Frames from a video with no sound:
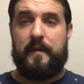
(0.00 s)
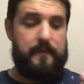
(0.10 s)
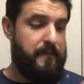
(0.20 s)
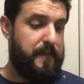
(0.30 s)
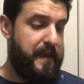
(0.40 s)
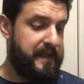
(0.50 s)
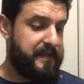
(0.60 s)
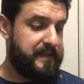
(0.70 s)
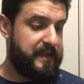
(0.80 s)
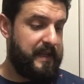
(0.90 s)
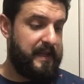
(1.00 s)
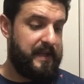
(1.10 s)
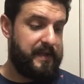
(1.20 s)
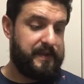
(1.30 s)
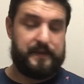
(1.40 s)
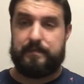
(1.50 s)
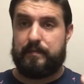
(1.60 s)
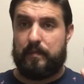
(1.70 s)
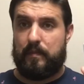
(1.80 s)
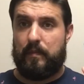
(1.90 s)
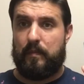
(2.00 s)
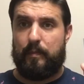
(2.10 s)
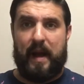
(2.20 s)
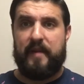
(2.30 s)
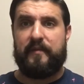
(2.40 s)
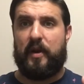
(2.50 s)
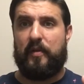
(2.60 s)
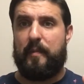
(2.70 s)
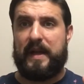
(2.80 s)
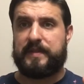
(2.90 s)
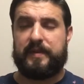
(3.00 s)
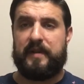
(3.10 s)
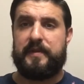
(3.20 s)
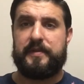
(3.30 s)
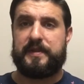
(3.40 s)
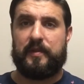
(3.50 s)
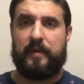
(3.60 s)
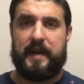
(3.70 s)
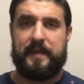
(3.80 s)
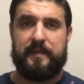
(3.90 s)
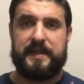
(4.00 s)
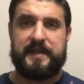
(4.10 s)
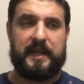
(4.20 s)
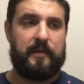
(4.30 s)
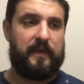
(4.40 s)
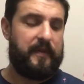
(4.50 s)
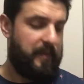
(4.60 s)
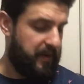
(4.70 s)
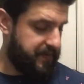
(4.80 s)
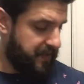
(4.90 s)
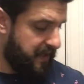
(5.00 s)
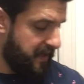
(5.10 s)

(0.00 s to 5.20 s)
This is by far the best one I've used and the one I'm going to be sticking with the most.